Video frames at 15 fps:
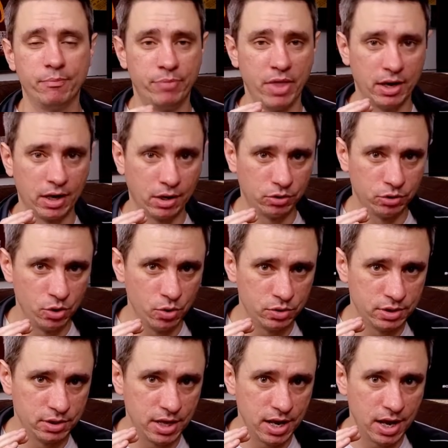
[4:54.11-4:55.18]
that
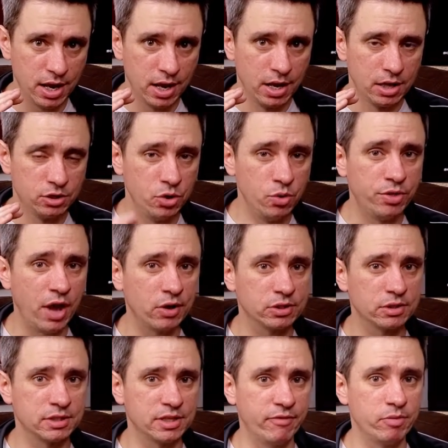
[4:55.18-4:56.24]
includes the
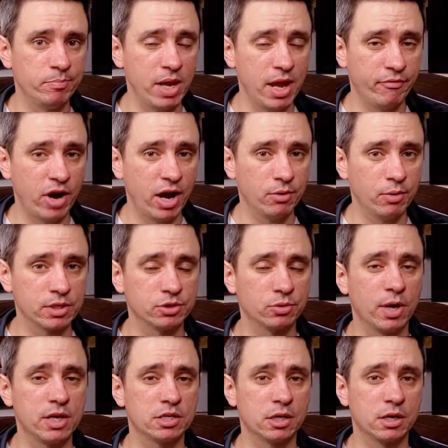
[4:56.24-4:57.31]
2007 BFI
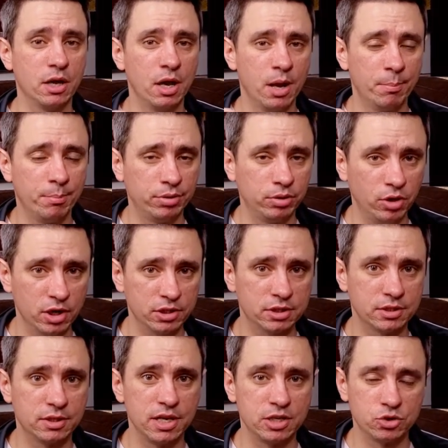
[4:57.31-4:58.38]
restoration
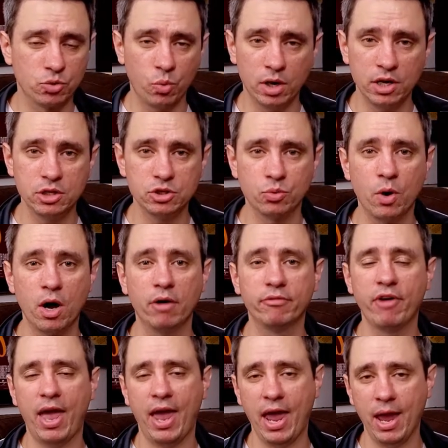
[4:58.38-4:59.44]
plus the 2012
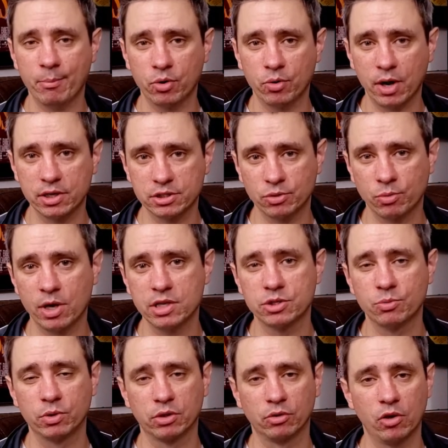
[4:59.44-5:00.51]
Hammer
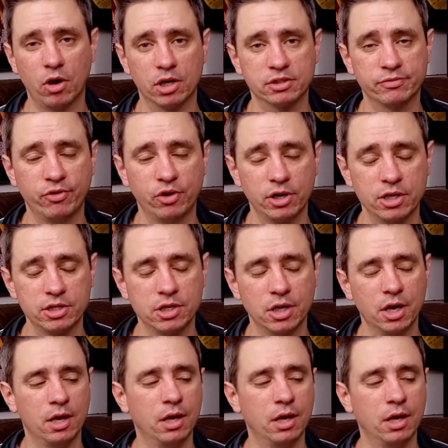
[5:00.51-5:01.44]
restoration with the lost footage.